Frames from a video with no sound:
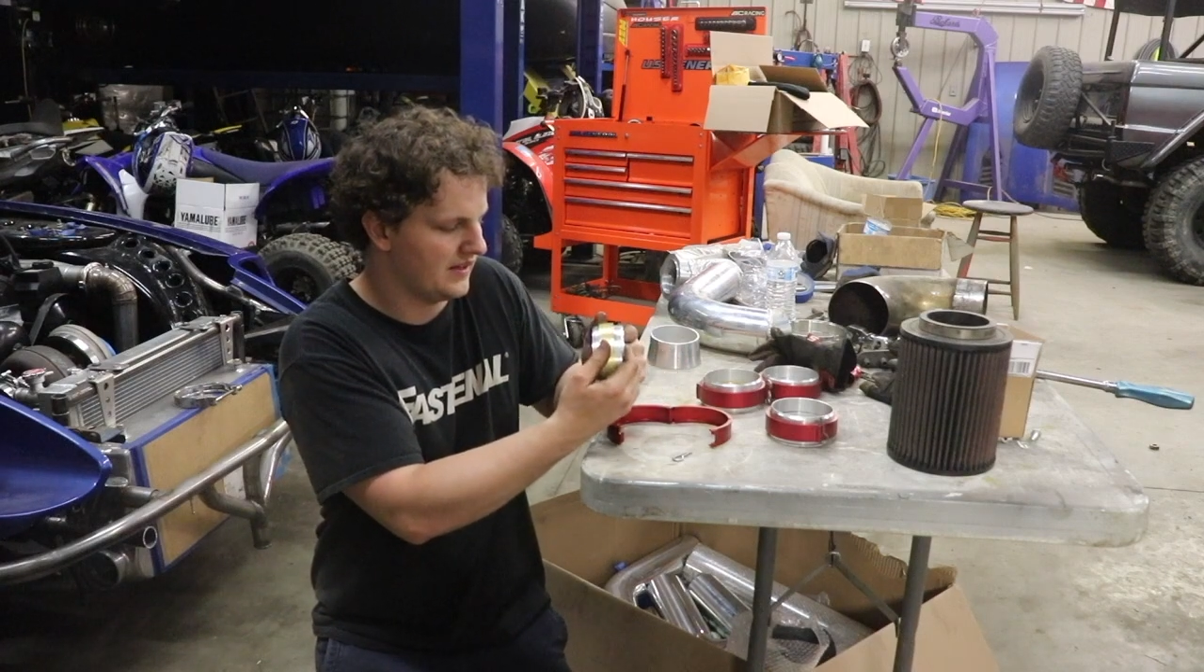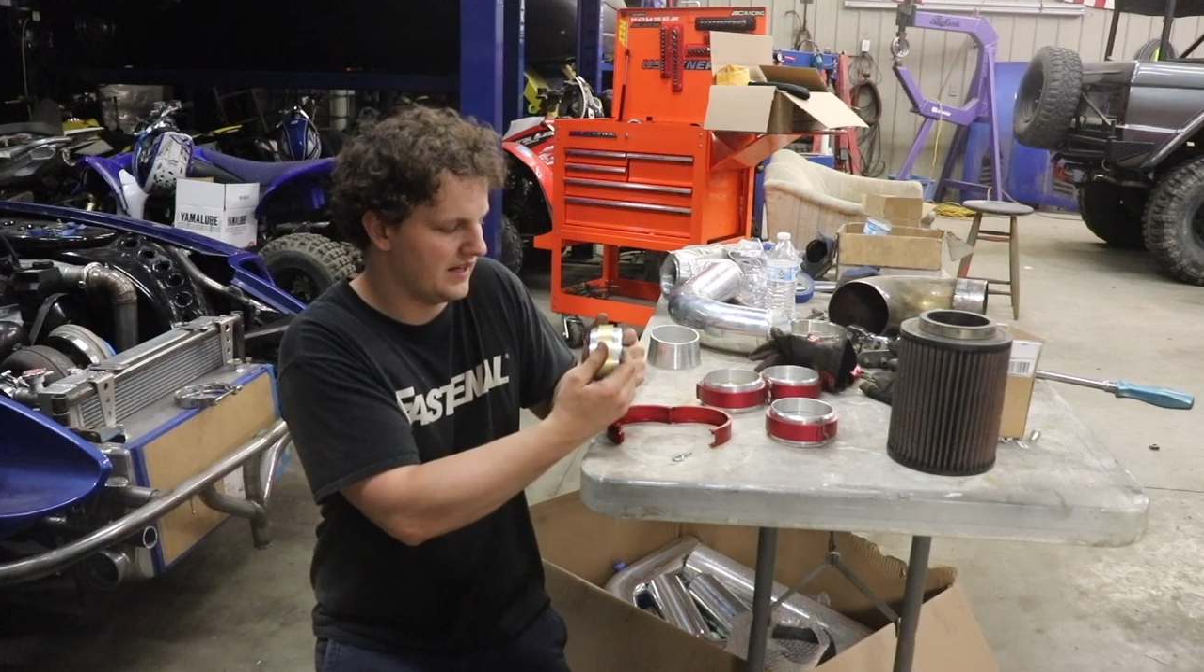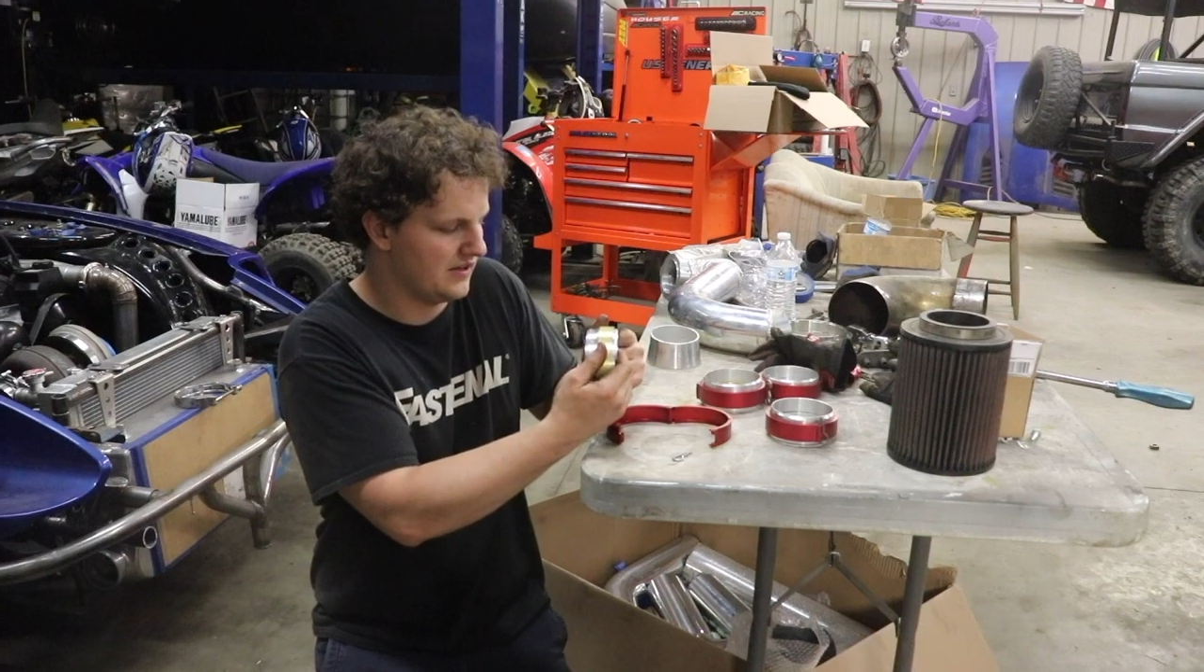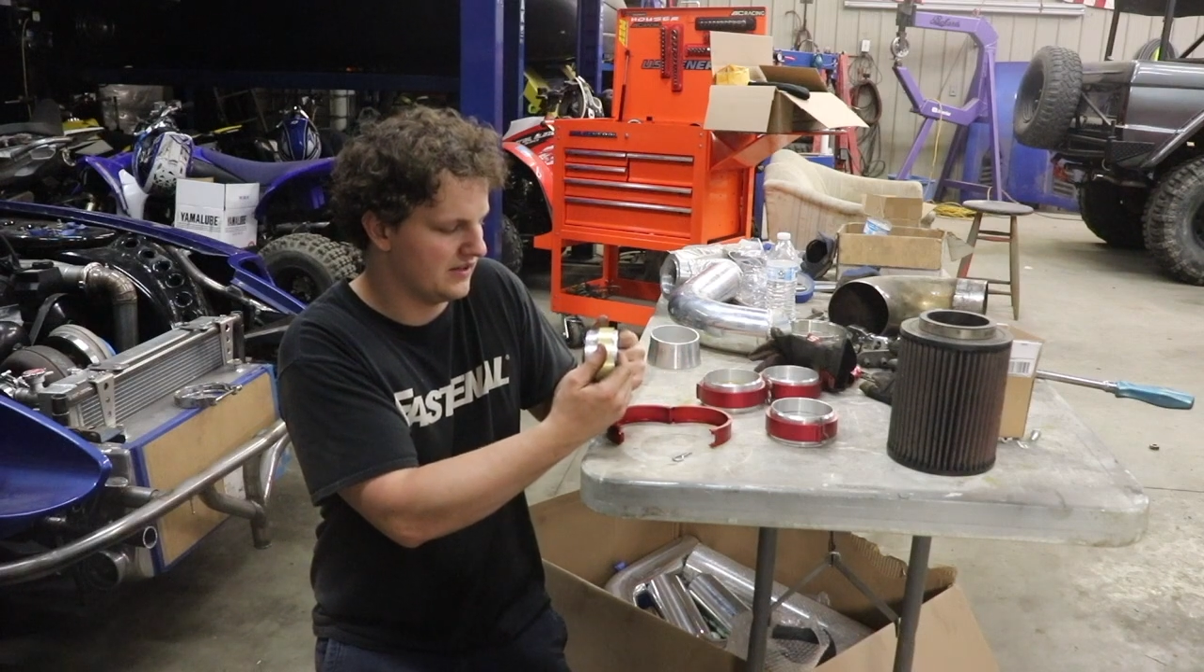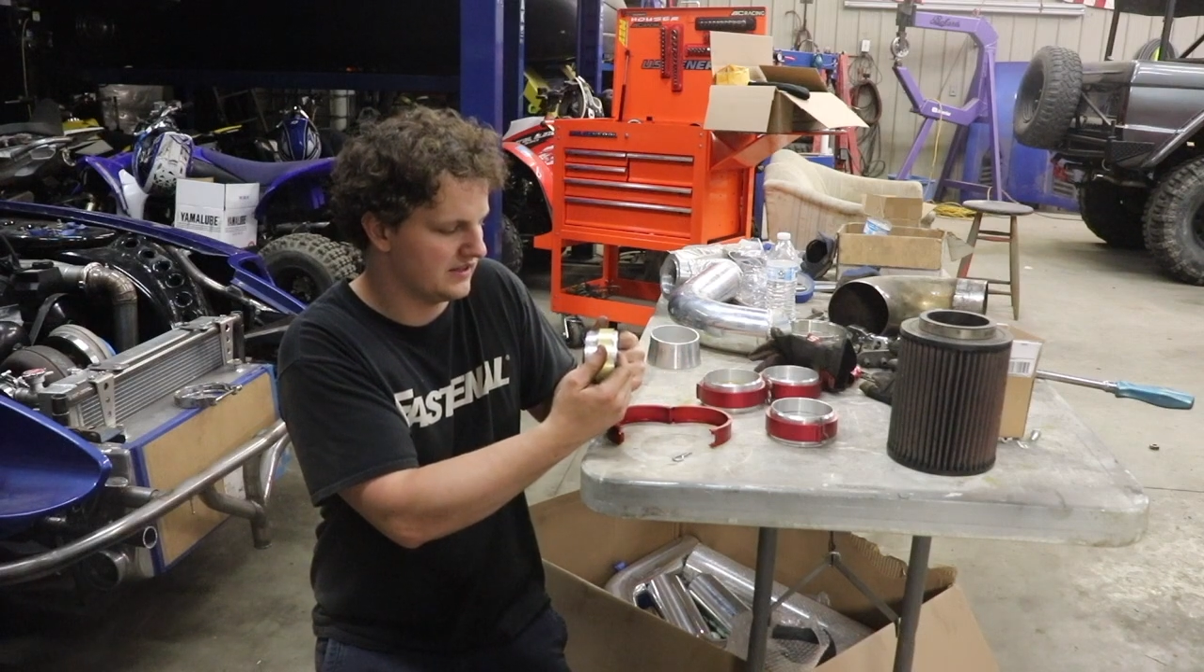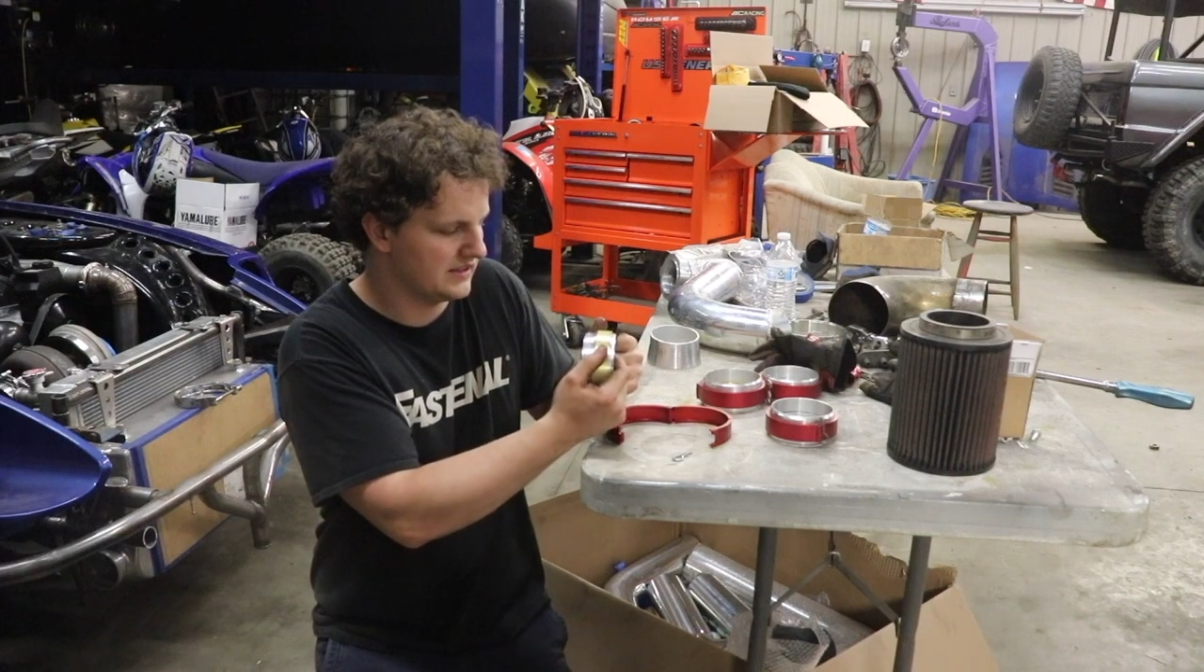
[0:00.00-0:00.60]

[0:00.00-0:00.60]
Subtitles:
that you can